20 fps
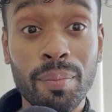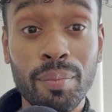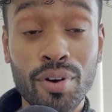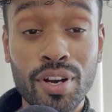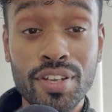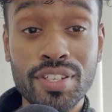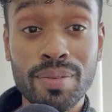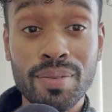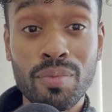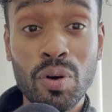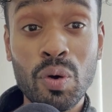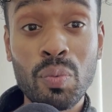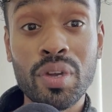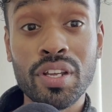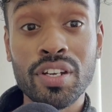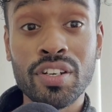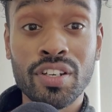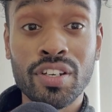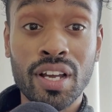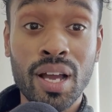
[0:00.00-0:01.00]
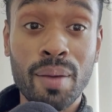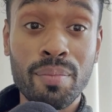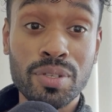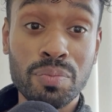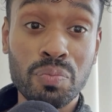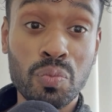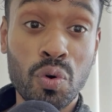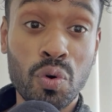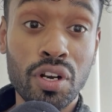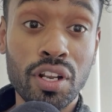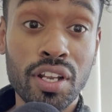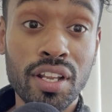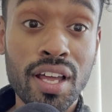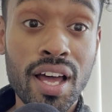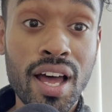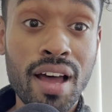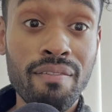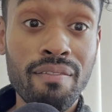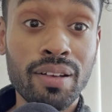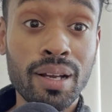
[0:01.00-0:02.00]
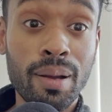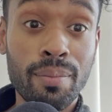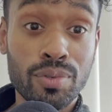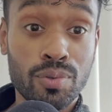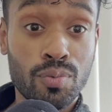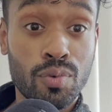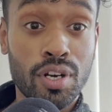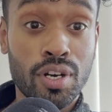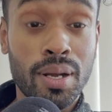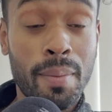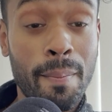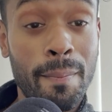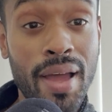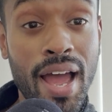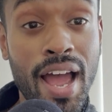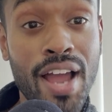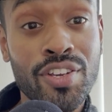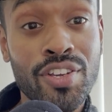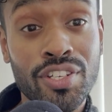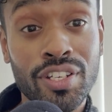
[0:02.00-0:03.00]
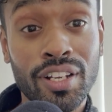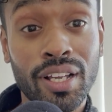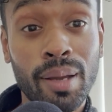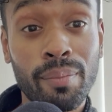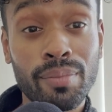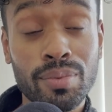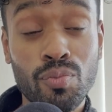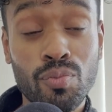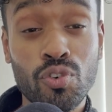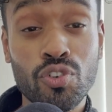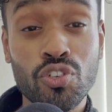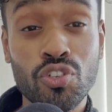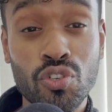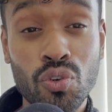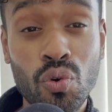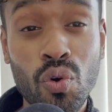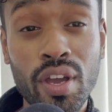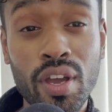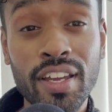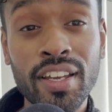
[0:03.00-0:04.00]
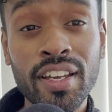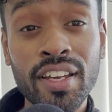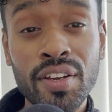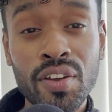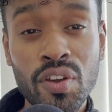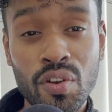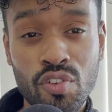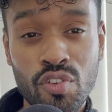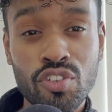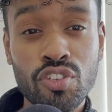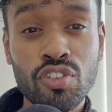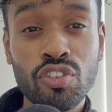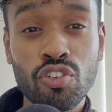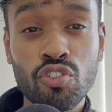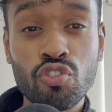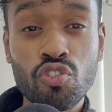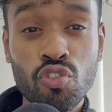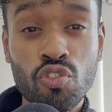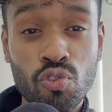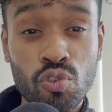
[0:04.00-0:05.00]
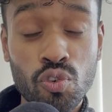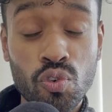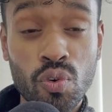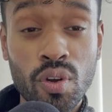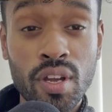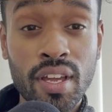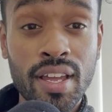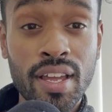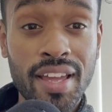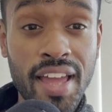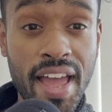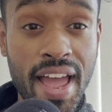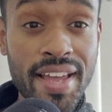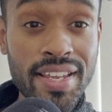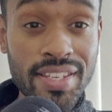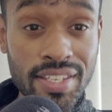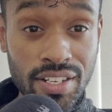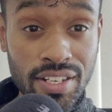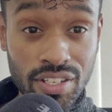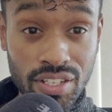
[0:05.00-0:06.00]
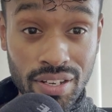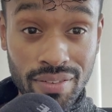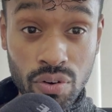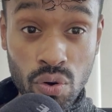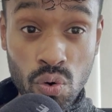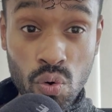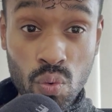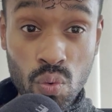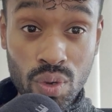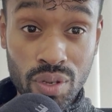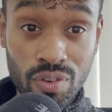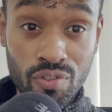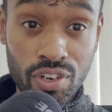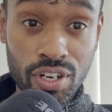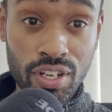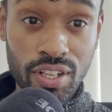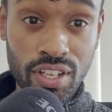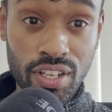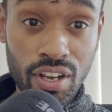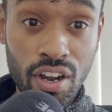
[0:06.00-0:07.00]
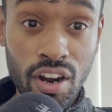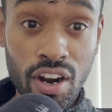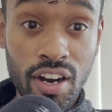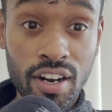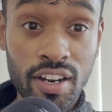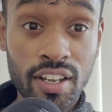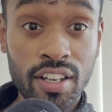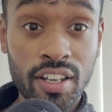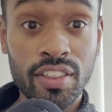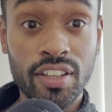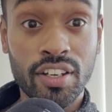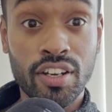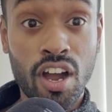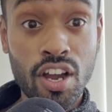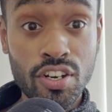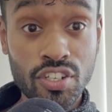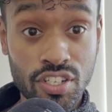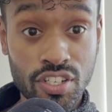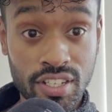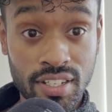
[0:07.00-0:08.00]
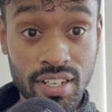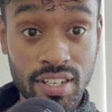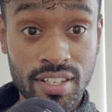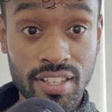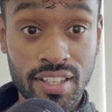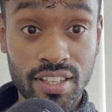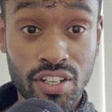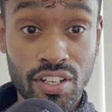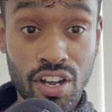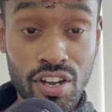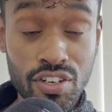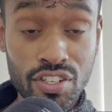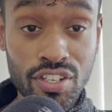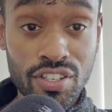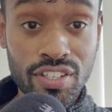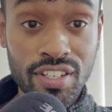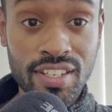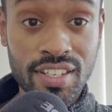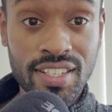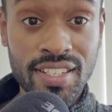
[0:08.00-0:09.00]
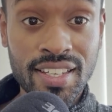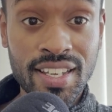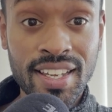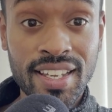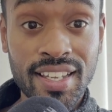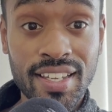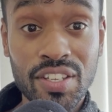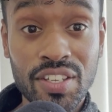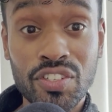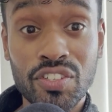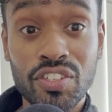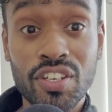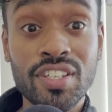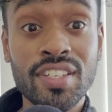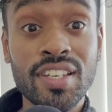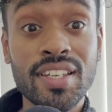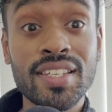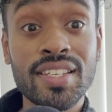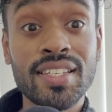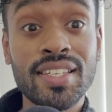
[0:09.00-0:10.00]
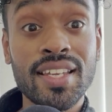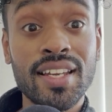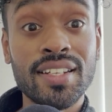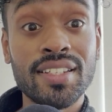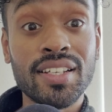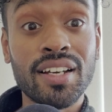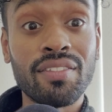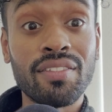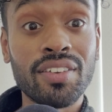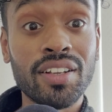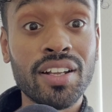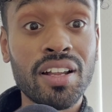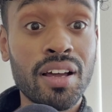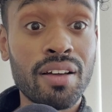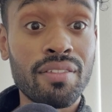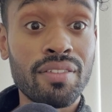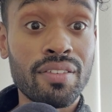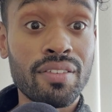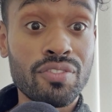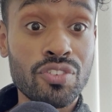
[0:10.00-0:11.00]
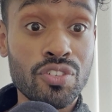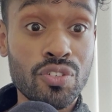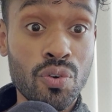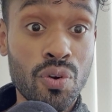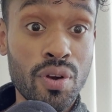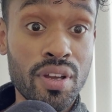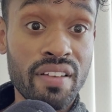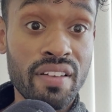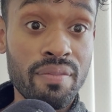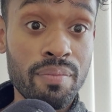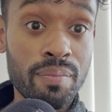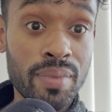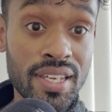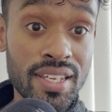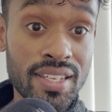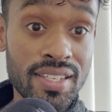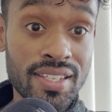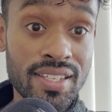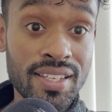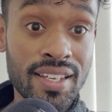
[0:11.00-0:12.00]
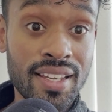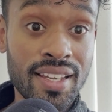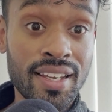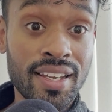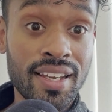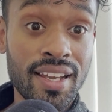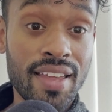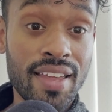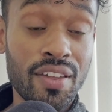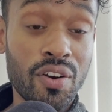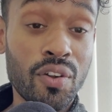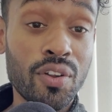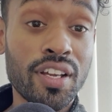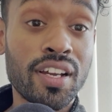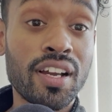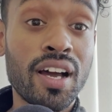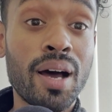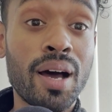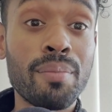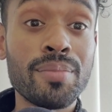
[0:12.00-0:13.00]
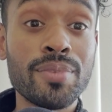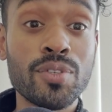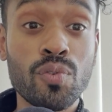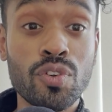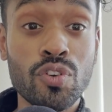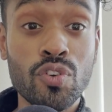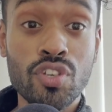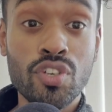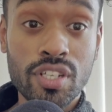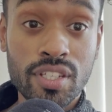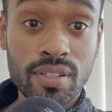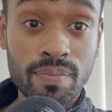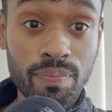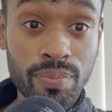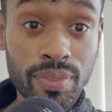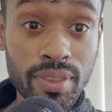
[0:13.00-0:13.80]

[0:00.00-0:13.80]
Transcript: present moment comes more love, comes more compassion, comes more joy. This is the true essence of who we really are, the consciousness. And the consciousness is just a state of love, of joy, of peace. And that only comes when you just